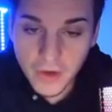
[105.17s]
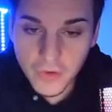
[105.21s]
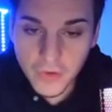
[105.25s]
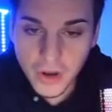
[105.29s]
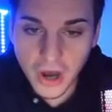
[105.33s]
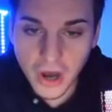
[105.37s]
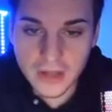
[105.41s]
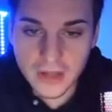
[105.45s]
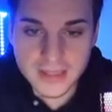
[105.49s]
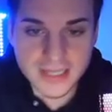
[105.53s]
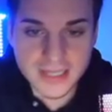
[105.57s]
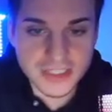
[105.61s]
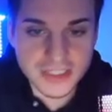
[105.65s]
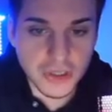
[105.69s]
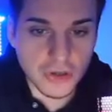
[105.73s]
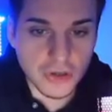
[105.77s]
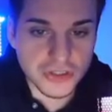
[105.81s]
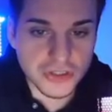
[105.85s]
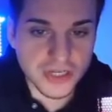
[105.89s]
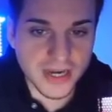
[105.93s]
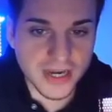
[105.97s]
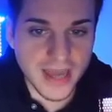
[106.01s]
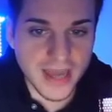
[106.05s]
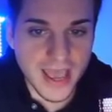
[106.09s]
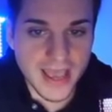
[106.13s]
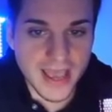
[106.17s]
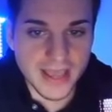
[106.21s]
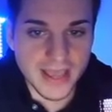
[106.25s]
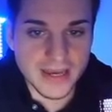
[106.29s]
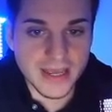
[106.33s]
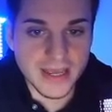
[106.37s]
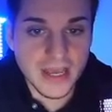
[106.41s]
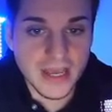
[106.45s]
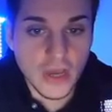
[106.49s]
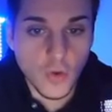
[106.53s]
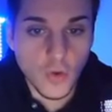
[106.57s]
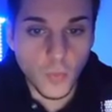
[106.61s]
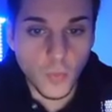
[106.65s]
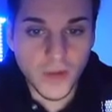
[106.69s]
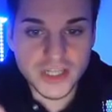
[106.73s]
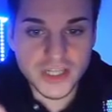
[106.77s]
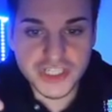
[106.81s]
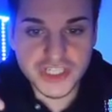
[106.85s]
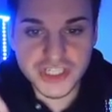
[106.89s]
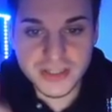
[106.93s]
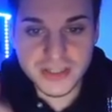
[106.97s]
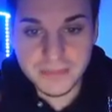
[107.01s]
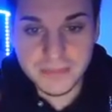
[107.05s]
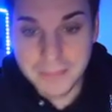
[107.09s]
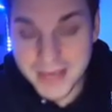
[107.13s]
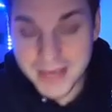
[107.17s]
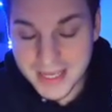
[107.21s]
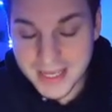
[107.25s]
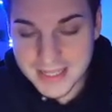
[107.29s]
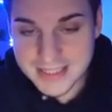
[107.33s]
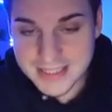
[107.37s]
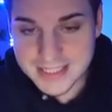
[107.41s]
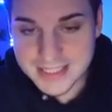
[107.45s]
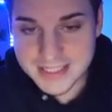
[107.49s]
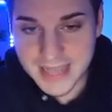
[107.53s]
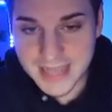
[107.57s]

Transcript: Gauntlet is also going to end, which means